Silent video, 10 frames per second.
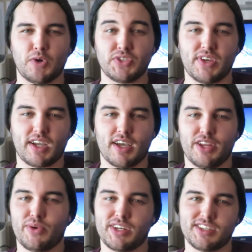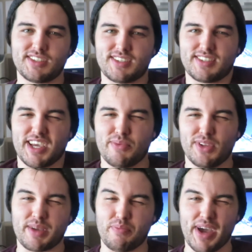Also, I kind of wanted just a stable
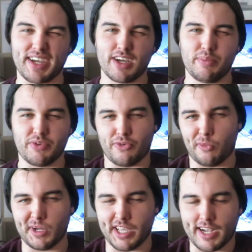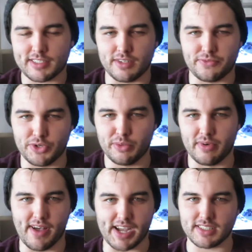like backup. If I want to act in a film,
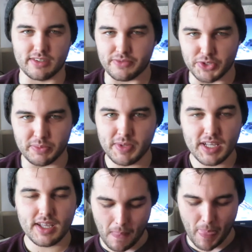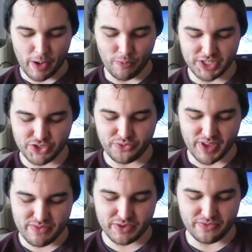I'll act in a film. What's your
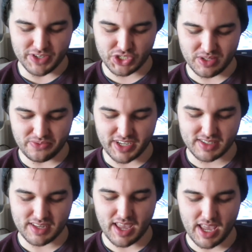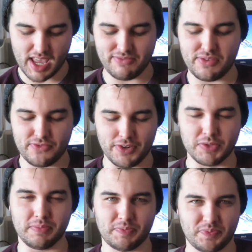favorite visual effects heavy film?